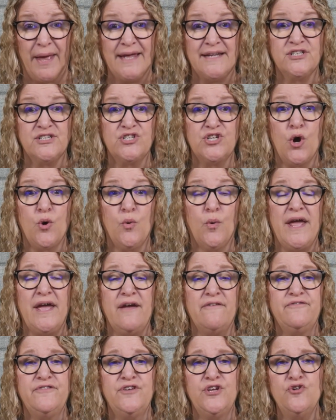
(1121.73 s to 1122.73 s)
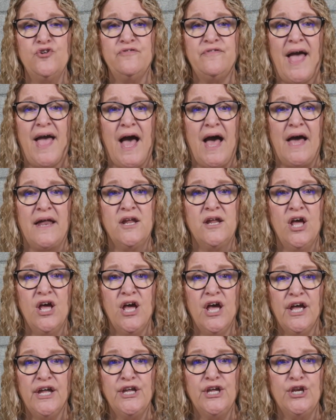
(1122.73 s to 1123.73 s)
And so if you've had,
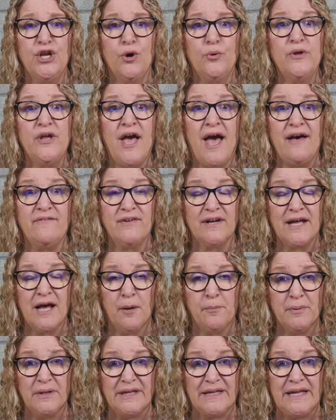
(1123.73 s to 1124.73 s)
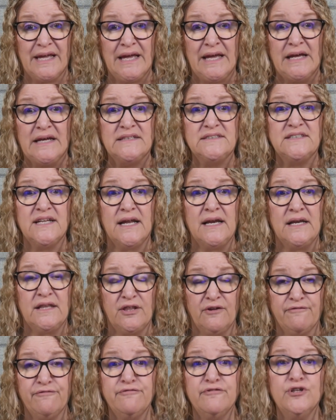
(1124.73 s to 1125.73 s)
you have a couple of kids and
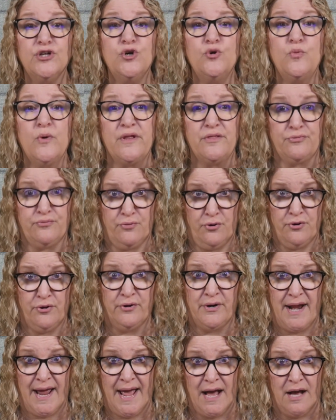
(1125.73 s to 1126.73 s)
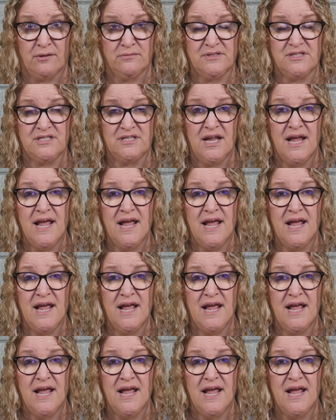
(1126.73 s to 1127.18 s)
the flu went through your house,